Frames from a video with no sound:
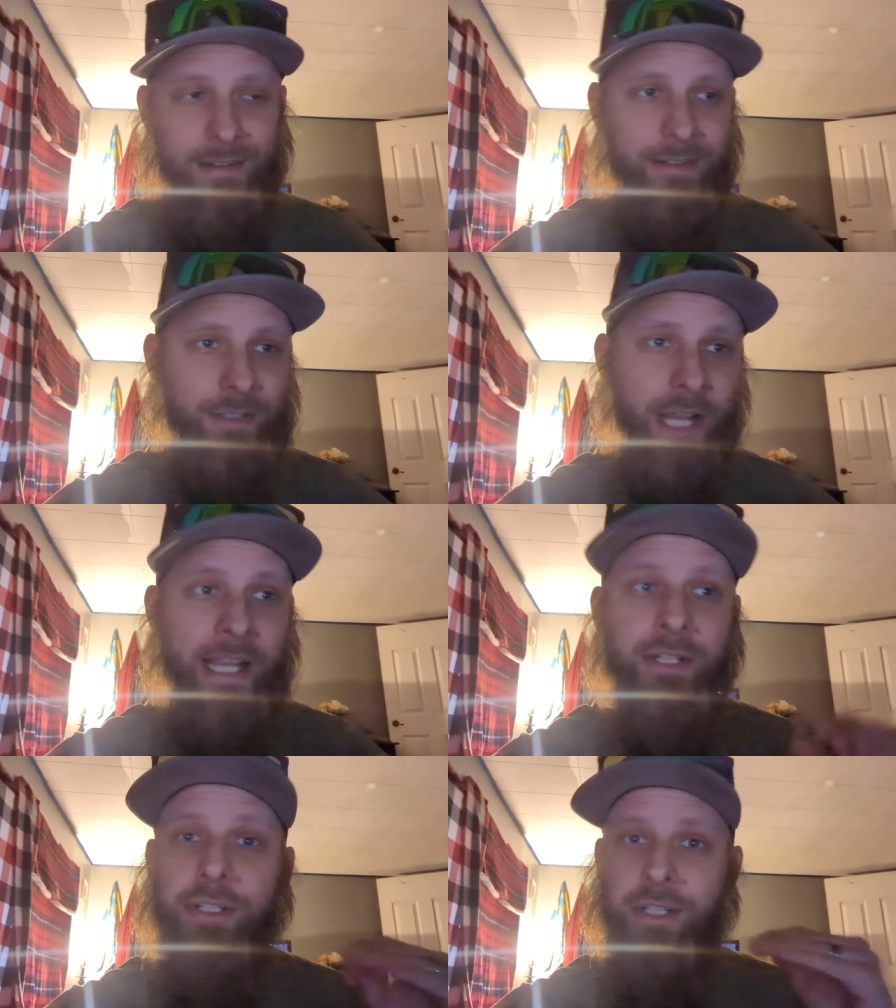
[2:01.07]

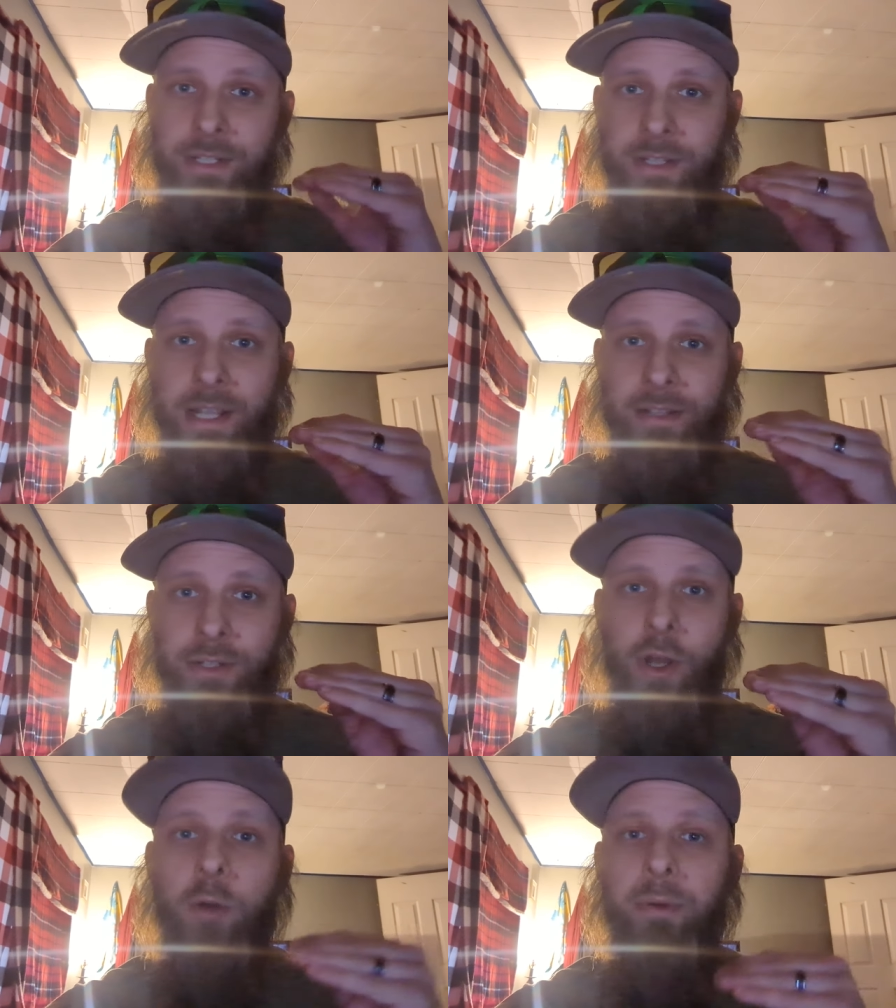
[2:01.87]
changes the
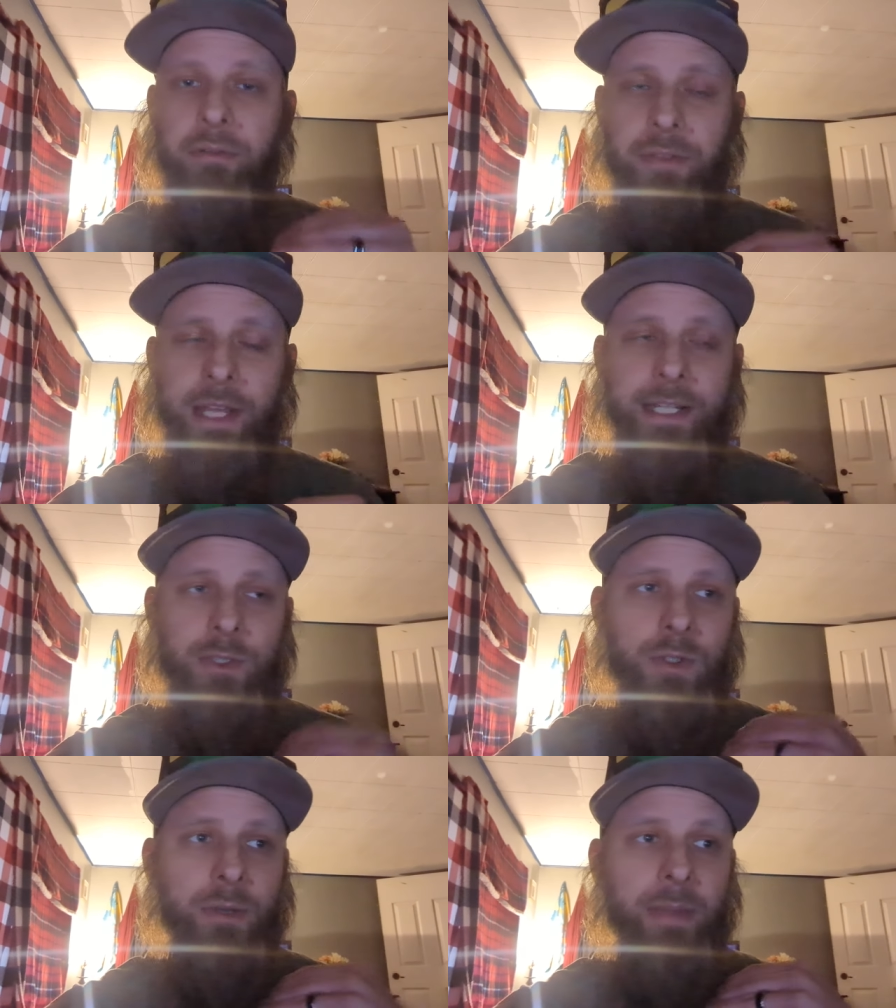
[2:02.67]
scope of
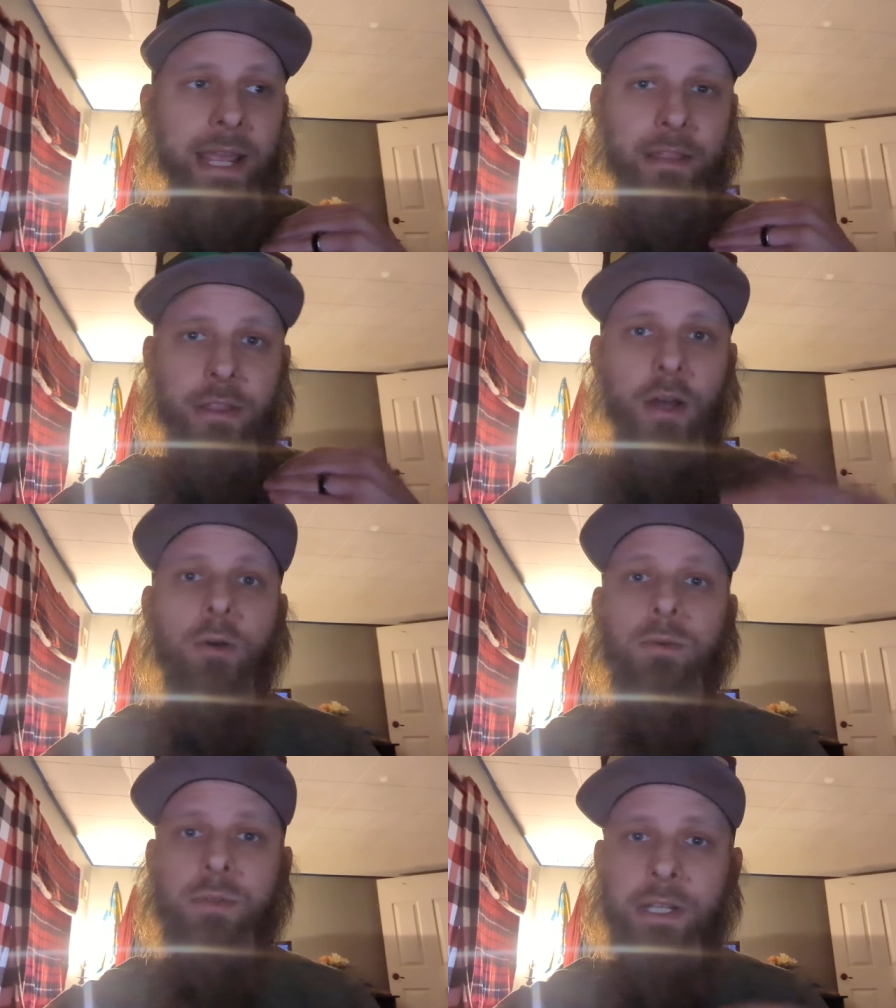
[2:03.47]
things to make
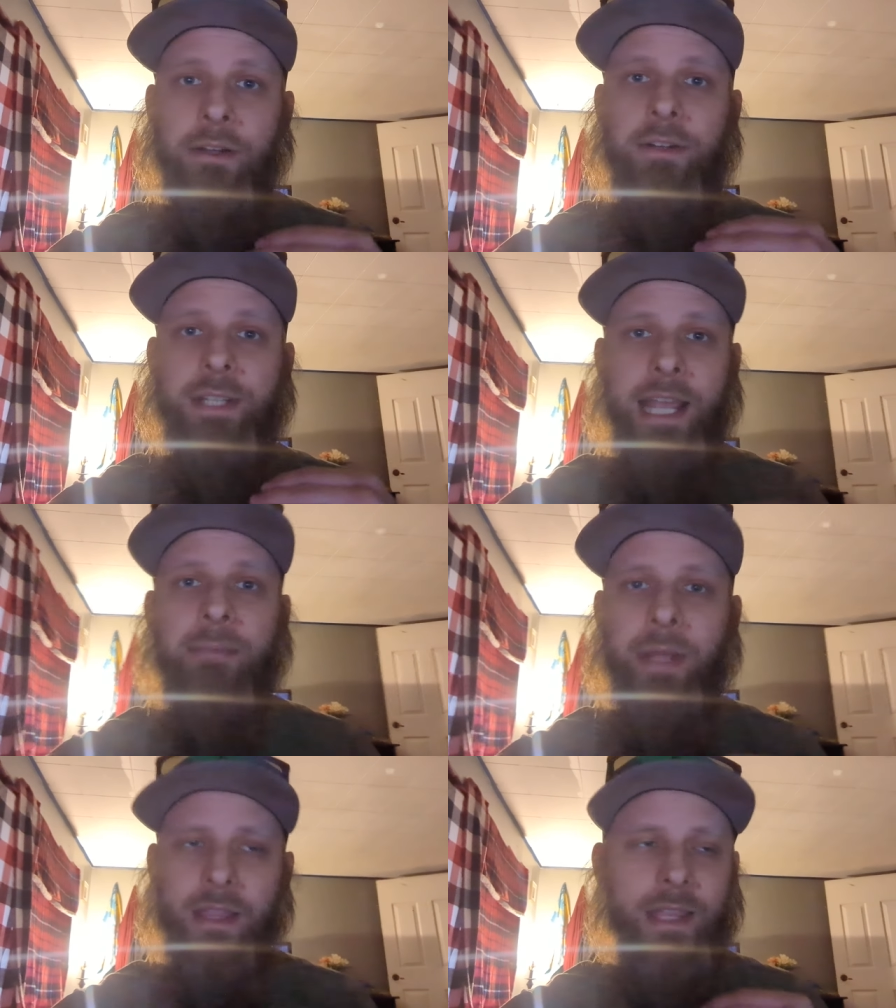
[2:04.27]
those
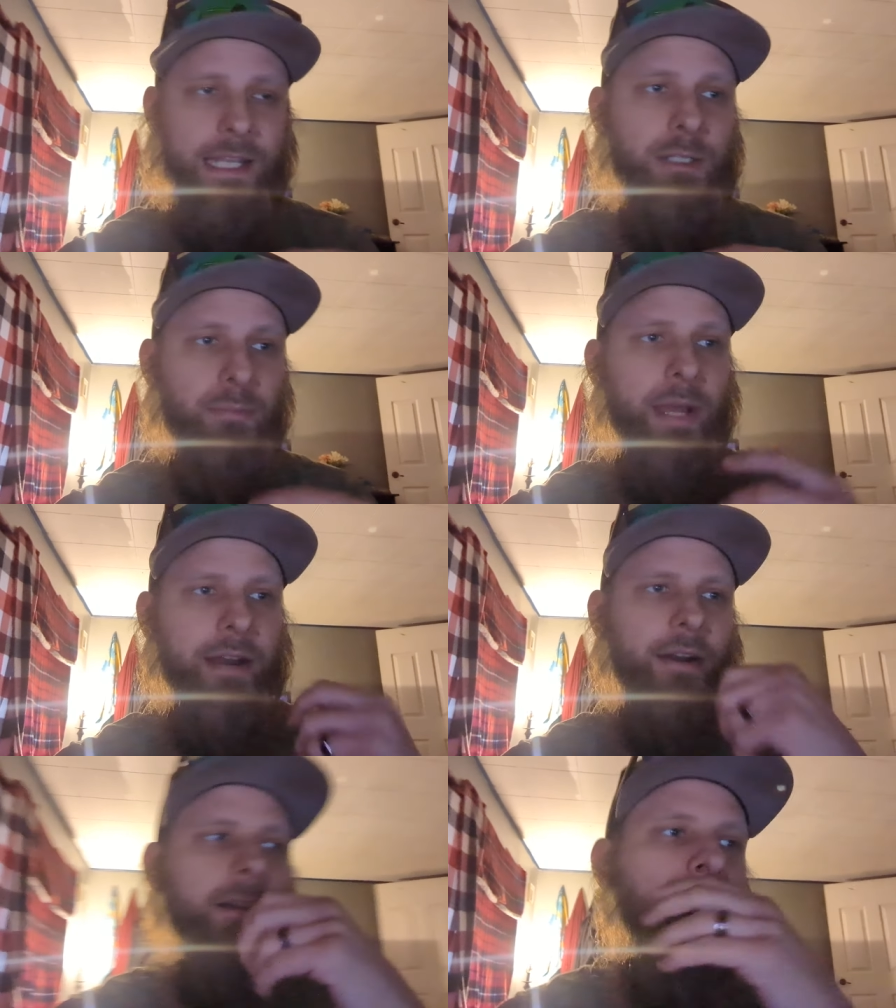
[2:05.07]
entertainment things
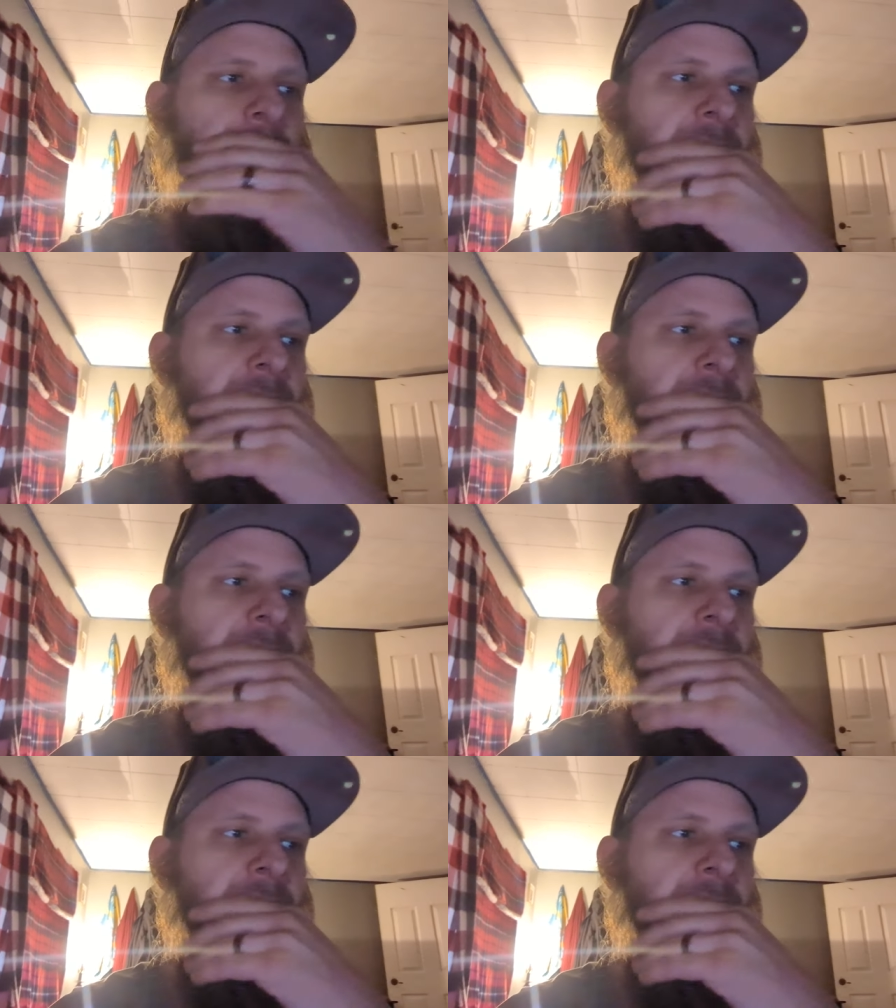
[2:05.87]
better,